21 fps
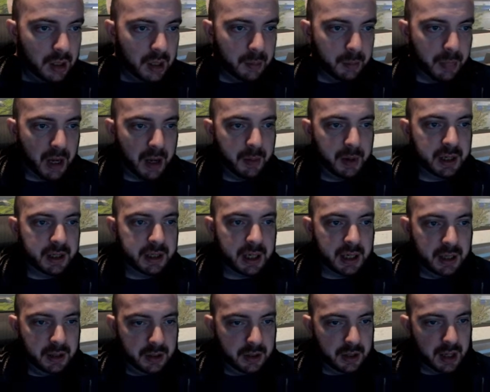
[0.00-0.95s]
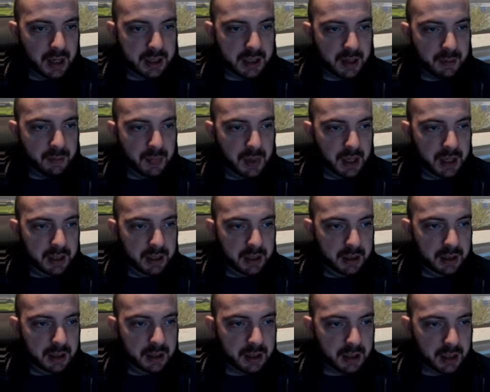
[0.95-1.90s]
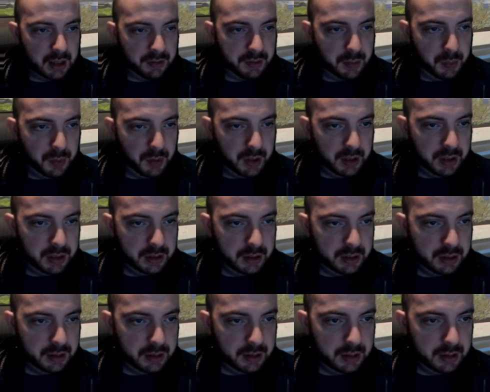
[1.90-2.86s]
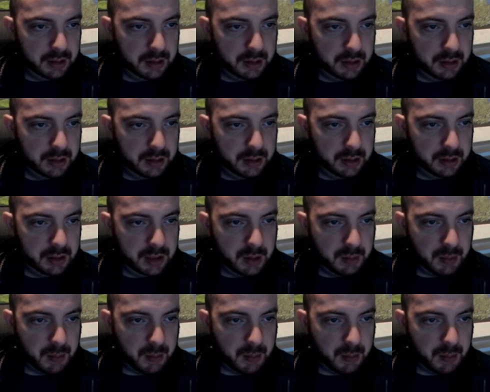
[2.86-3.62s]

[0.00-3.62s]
But I'm going to send you to SMB because I love the boy. See my